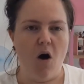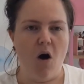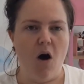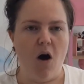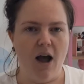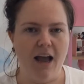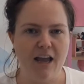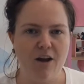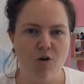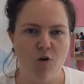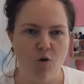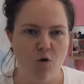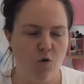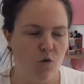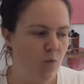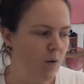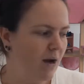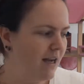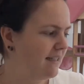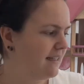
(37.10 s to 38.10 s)
I
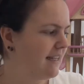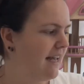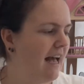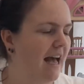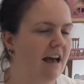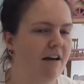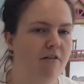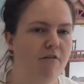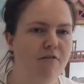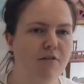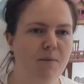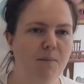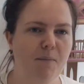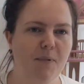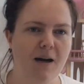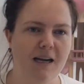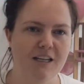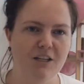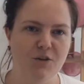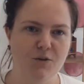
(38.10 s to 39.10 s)
always have
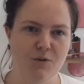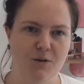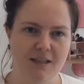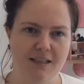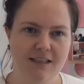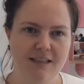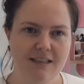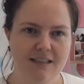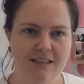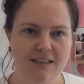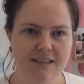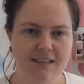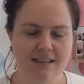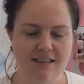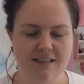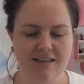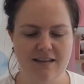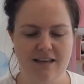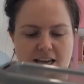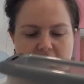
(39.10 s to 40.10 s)
my toys
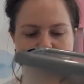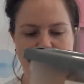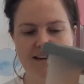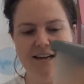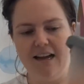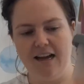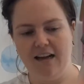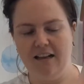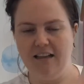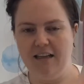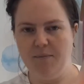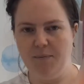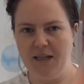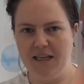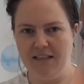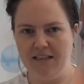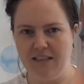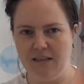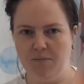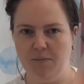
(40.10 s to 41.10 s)
in a clear
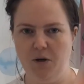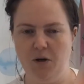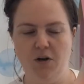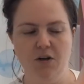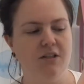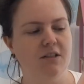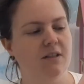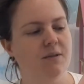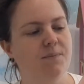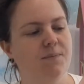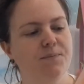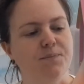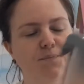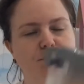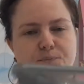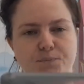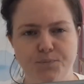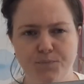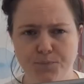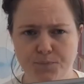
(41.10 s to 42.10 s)
plastic box.
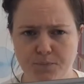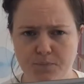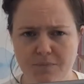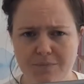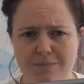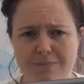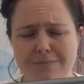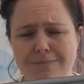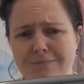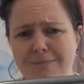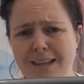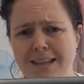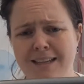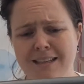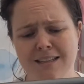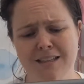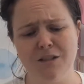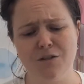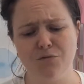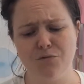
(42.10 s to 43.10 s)

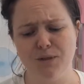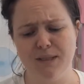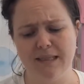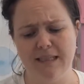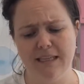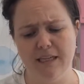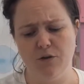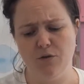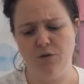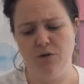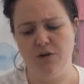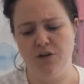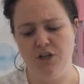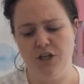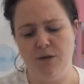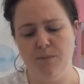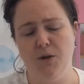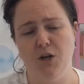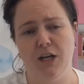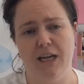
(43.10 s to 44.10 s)
This is a really good
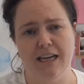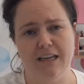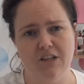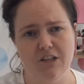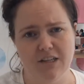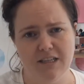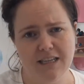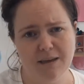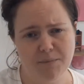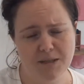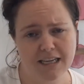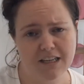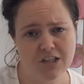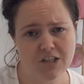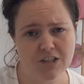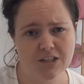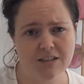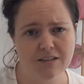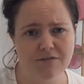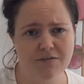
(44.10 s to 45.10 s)
communication
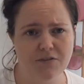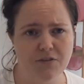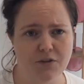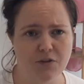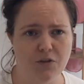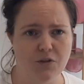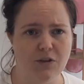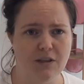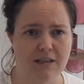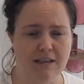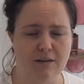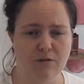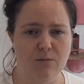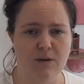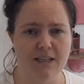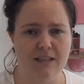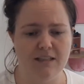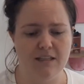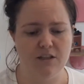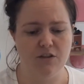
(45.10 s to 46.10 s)
temptation for the little
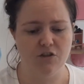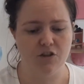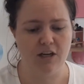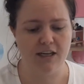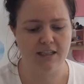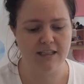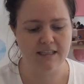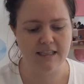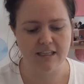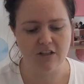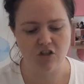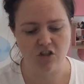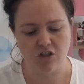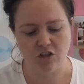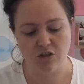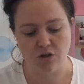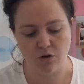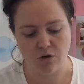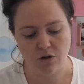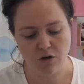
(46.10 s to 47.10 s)
ones that you're trying to teach to
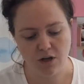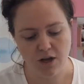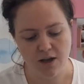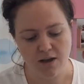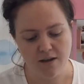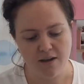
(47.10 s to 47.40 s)
talk.